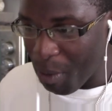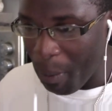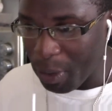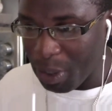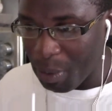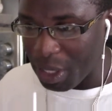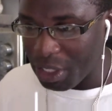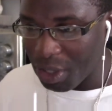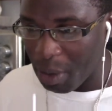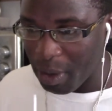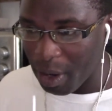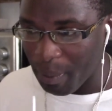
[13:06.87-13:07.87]
Someone is
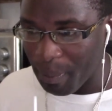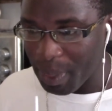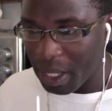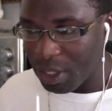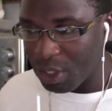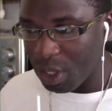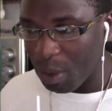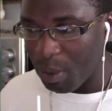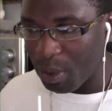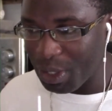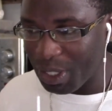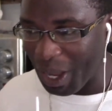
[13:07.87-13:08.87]
coming up
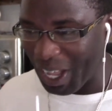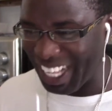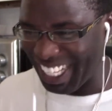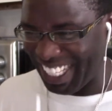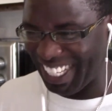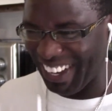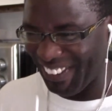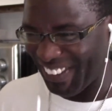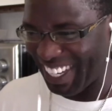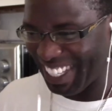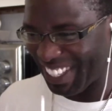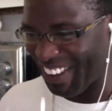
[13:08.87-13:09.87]

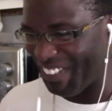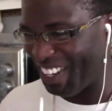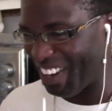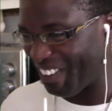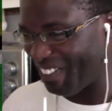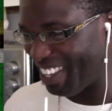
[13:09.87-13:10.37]
Someone is coming up